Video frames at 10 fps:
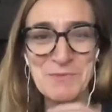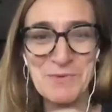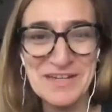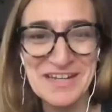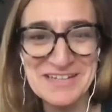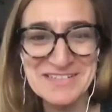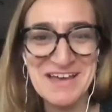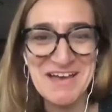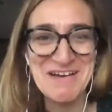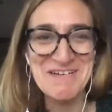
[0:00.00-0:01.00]
We need
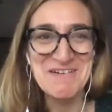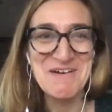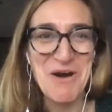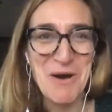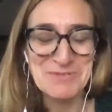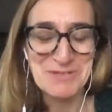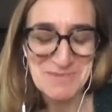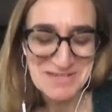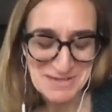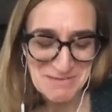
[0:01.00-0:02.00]

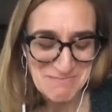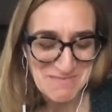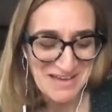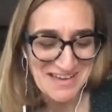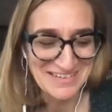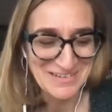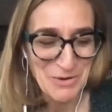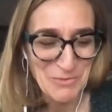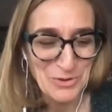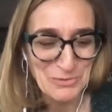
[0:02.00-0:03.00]
optimism in
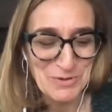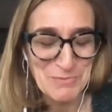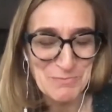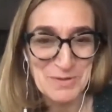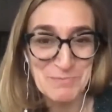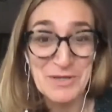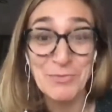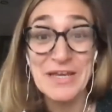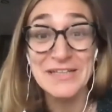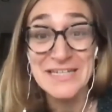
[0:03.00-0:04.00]
our world, but be
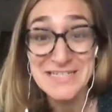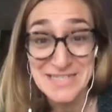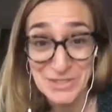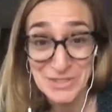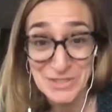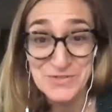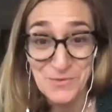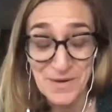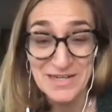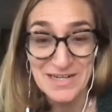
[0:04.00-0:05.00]
realistic also, right?